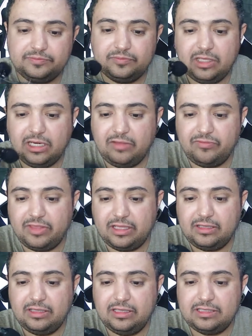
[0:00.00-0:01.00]
I love
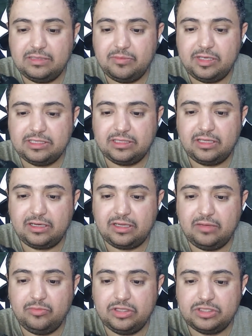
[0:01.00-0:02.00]
that. It's amazing that it
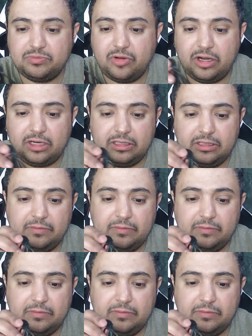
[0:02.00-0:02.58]
comes with this product.